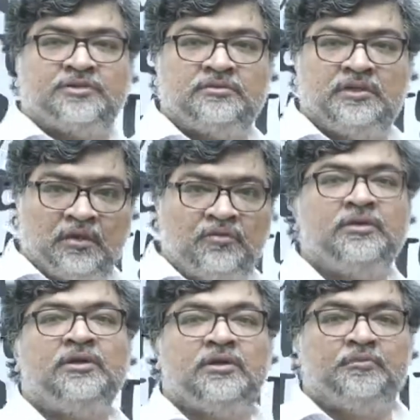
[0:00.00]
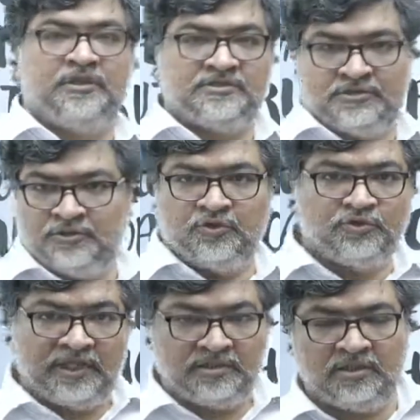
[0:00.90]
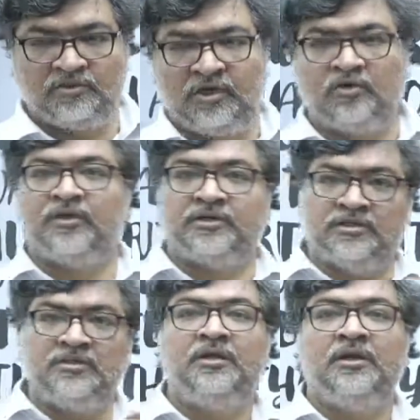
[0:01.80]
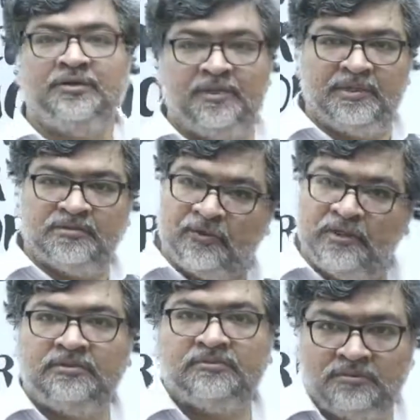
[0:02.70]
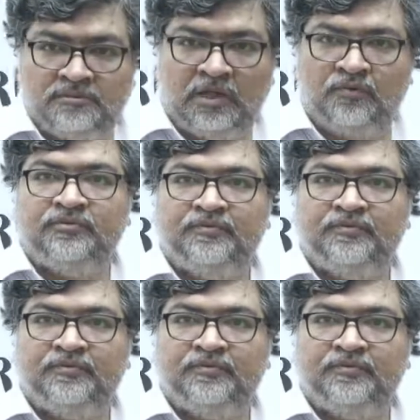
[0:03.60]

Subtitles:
Now, you know that now groundwater table is falling down,